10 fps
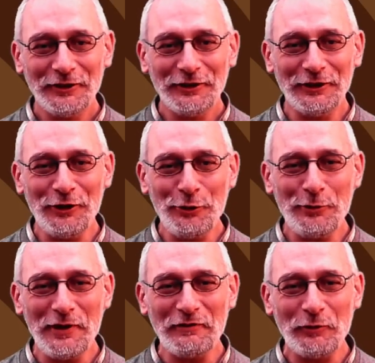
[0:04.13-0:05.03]
Hello
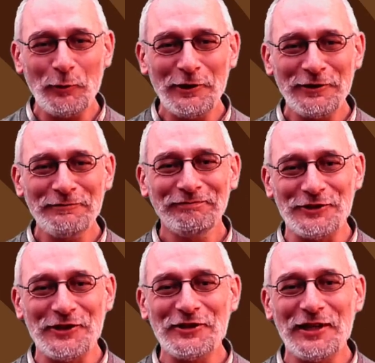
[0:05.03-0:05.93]
everyone!
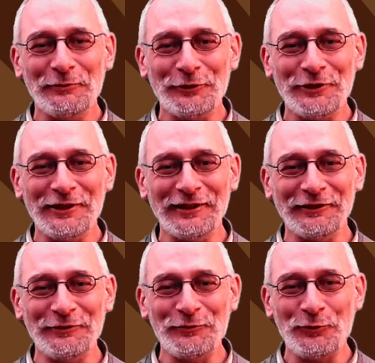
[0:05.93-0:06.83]
Since I'm
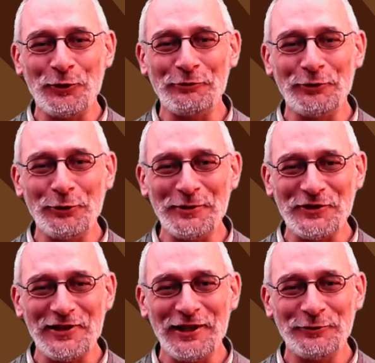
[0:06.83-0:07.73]
learning four
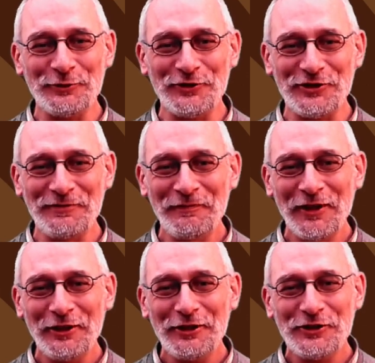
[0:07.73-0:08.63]
Romance languages,
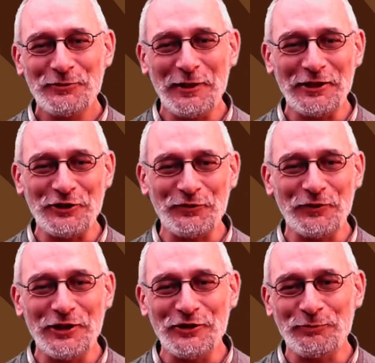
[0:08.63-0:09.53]
Spanish,
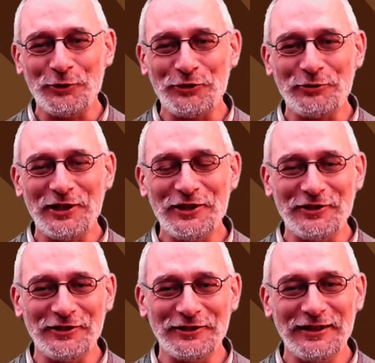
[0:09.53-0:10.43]
French, Portuguese,
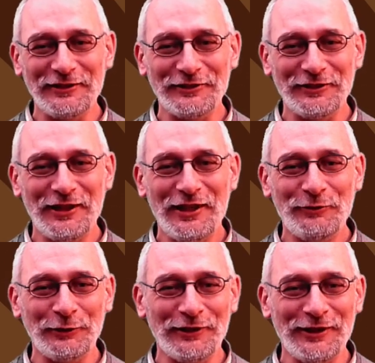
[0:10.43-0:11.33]
and Italian, I
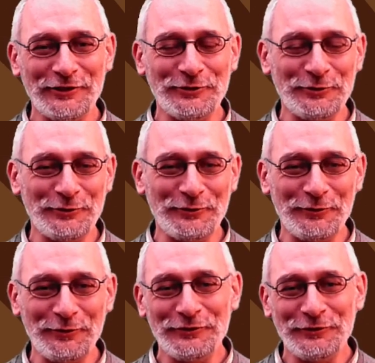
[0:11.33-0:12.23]
would like
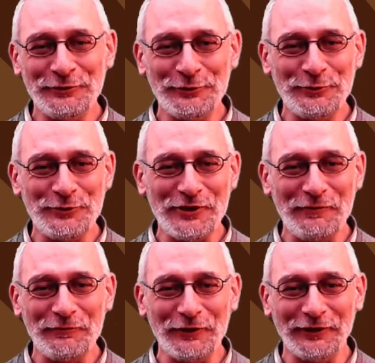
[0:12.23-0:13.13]
to do
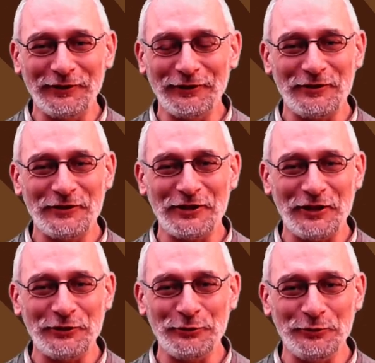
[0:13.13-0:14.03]
something that I
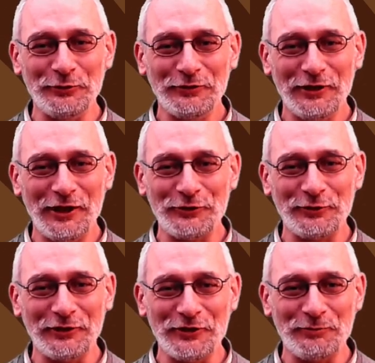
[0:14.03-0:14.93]
do
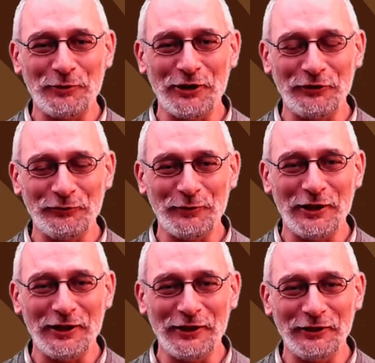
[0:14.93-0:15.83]
actually as a part of
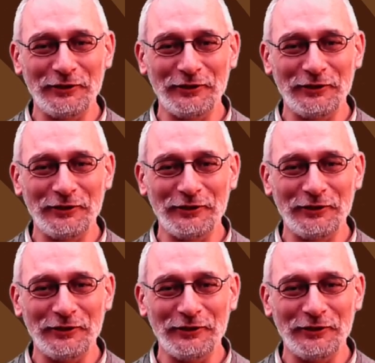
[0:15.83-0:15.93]
my